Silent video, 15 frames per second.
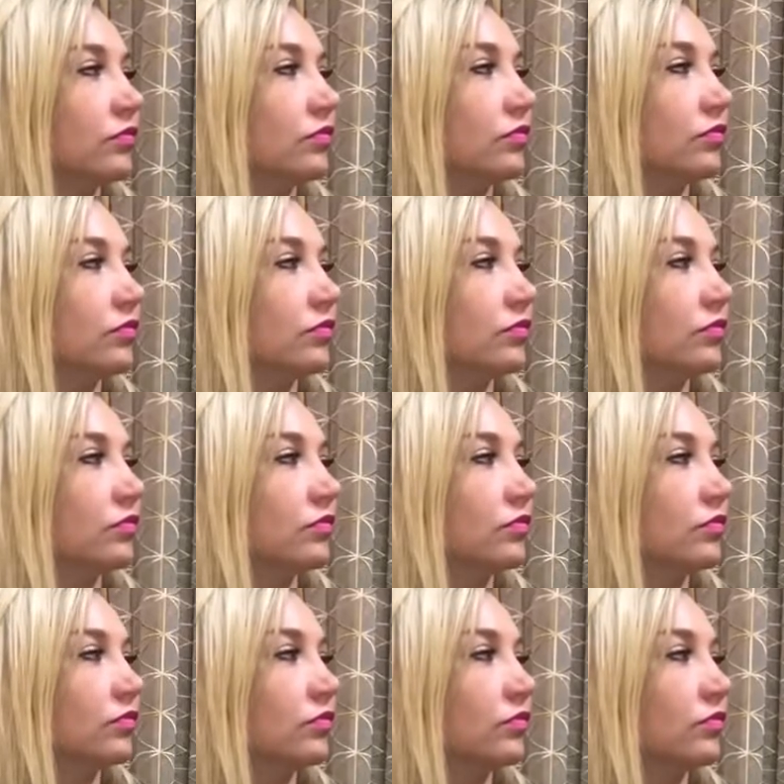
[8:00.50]

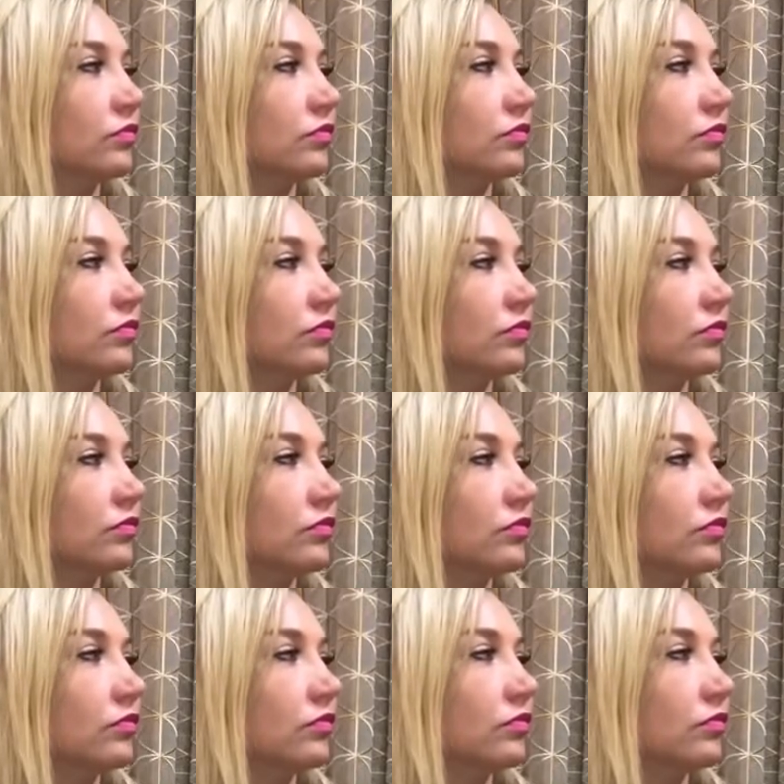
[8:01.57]

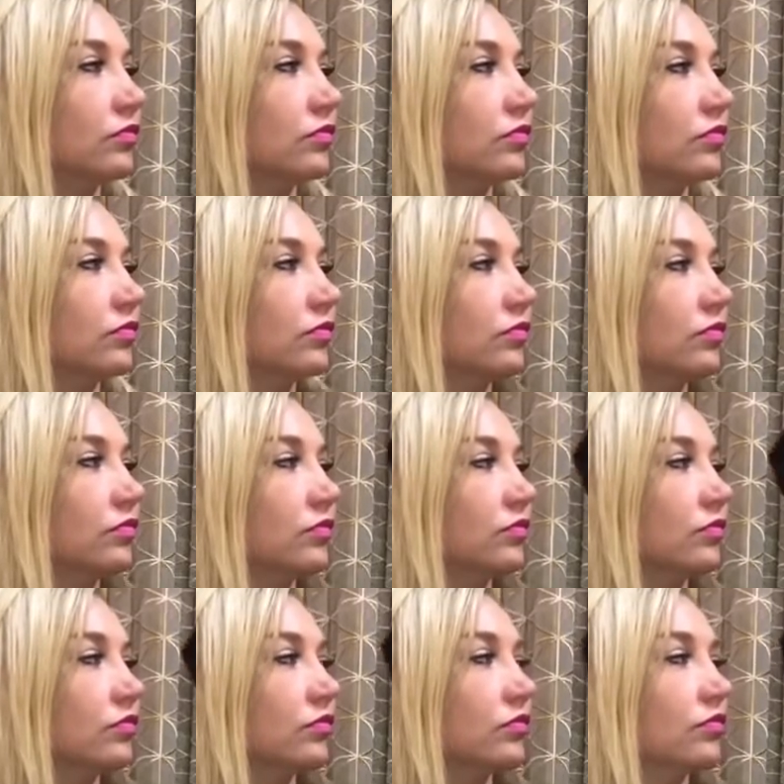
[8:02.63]

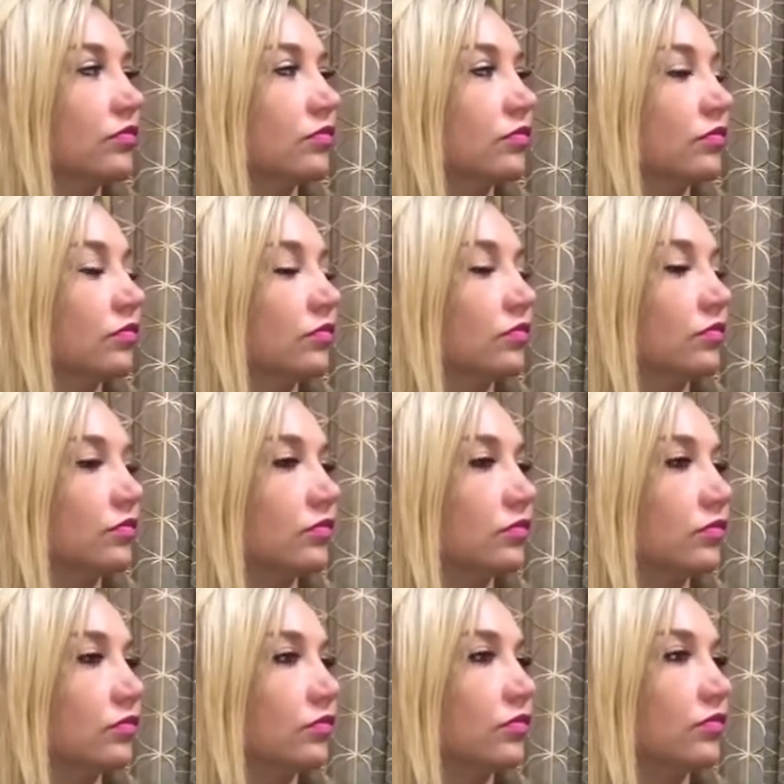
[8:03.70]

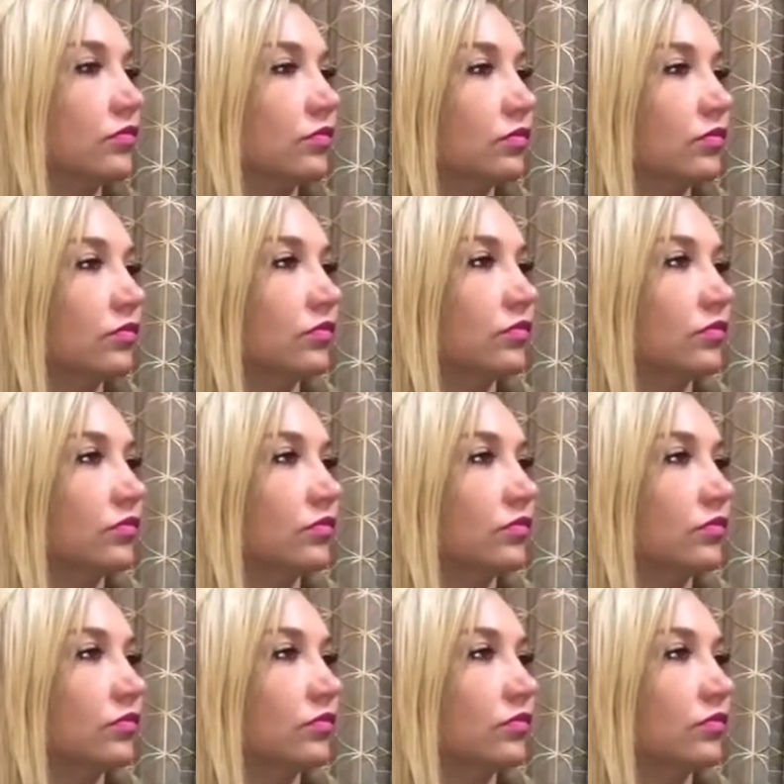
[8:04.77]
No words are spoken by the person on screen.